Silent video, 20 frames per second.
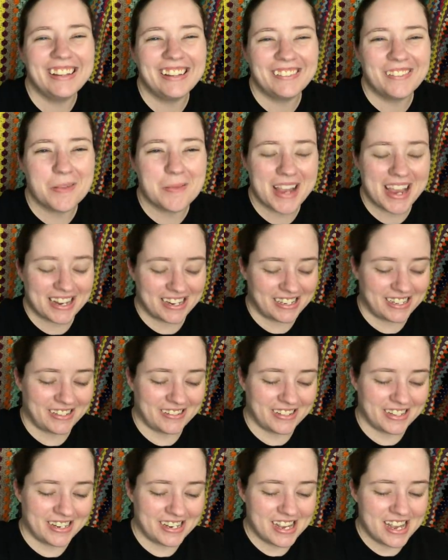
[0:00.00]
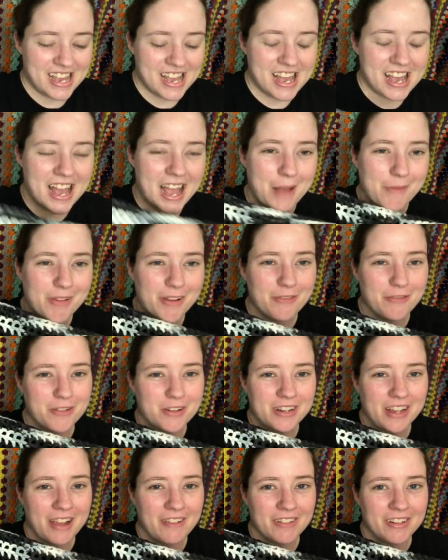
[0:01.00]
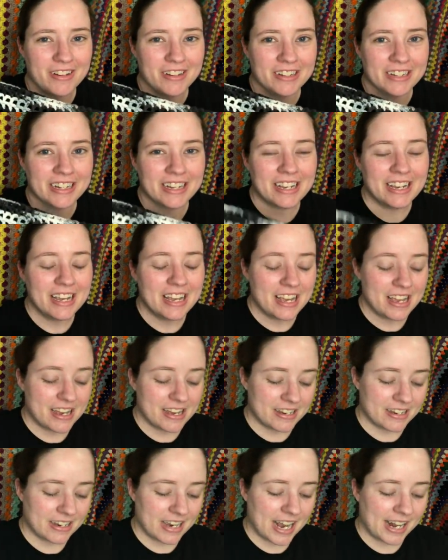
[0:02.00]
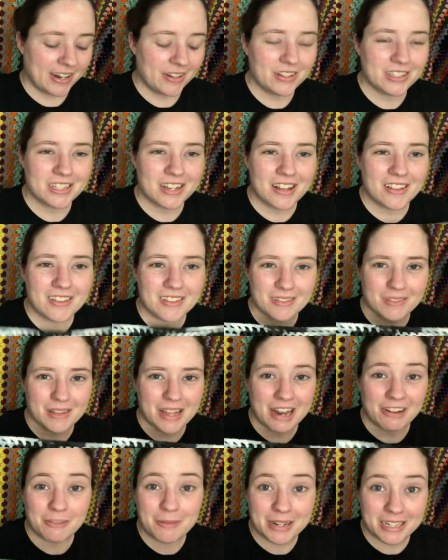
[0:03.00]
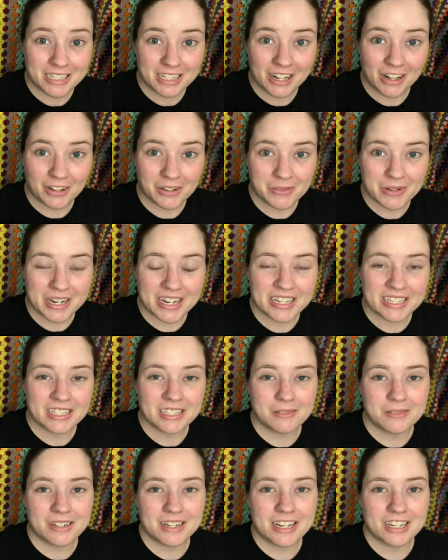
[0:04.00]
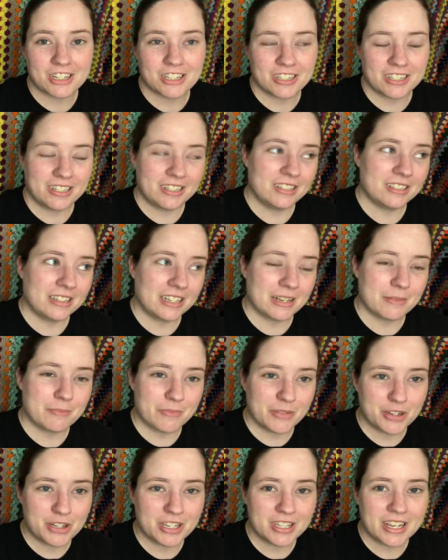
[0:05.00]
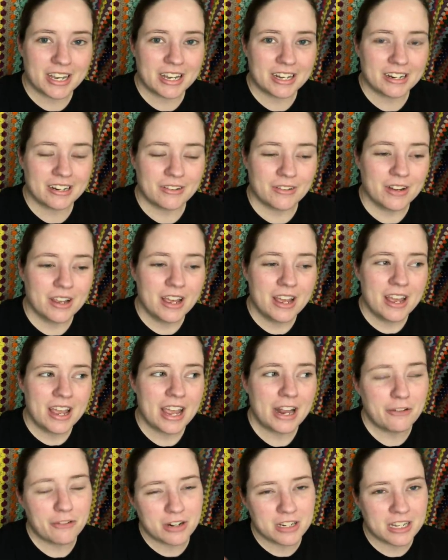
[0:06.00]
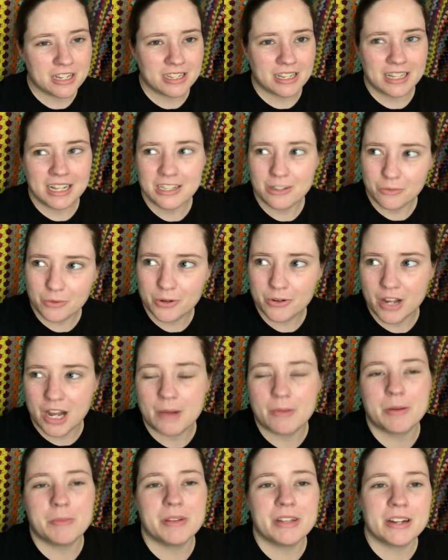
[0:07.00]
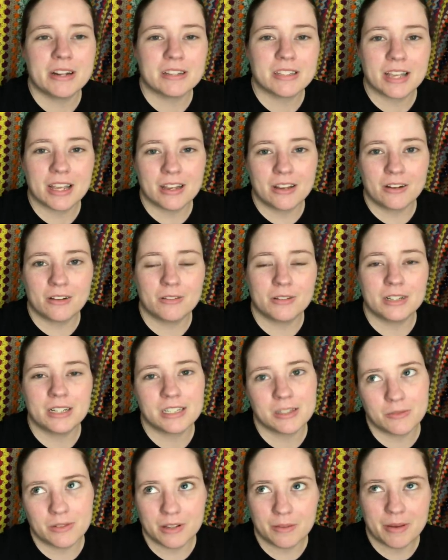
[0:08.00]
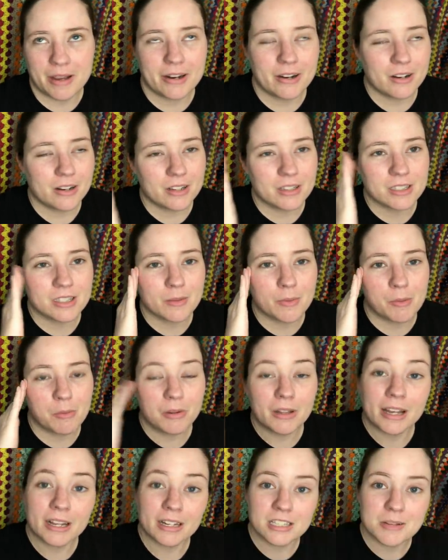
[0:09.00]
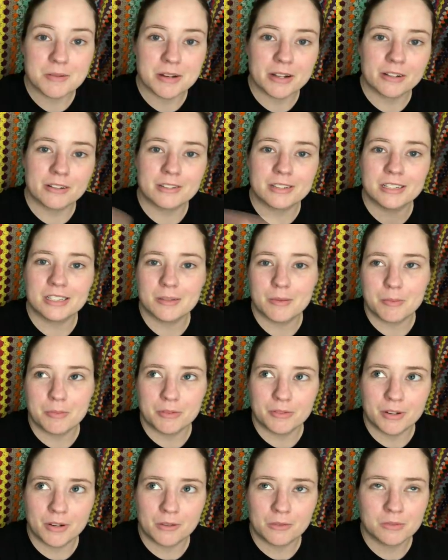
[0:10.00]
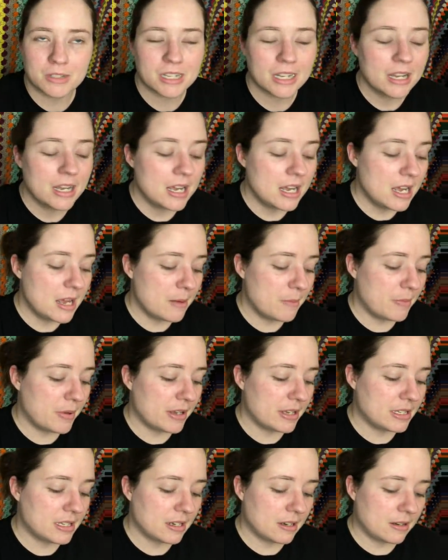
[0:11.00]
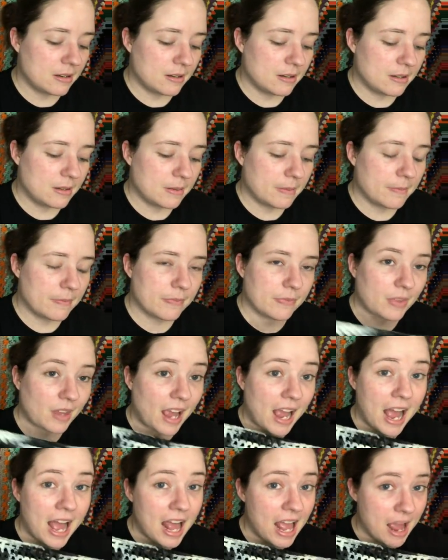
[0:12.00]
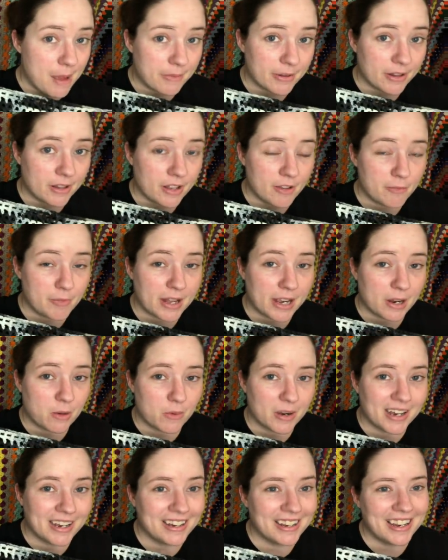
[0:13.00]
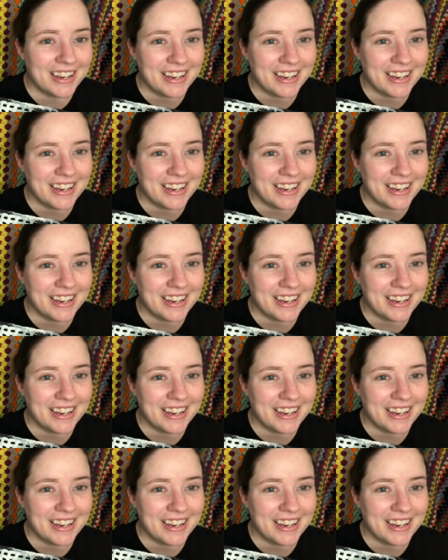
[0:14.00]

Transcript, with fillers: will be added to it. I'm looking forward to having it done. Uh, I know it's not everybody's colorways, someone actually like mentioned that. And at first I was like, that's a rude comment. But then I was like, you know, it doesn't really matter because some people some colors and some people don't. But uh, I happen to love black and white